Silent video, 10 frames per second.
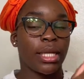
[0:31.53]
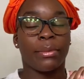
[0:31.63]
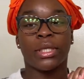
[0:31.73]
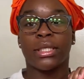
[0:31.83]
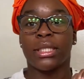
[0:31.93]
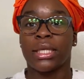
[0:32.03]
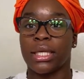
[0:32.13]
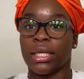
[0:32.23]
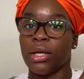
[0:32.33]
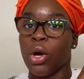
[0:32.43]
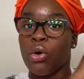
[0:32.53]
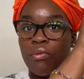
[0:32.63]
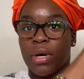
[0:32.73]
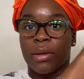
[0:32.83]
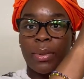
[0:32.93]
I'm gonna link it
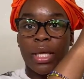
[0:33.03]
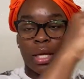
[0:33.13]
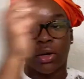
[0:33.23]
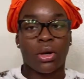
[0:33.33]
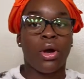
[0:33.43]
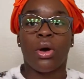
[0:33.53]
right up here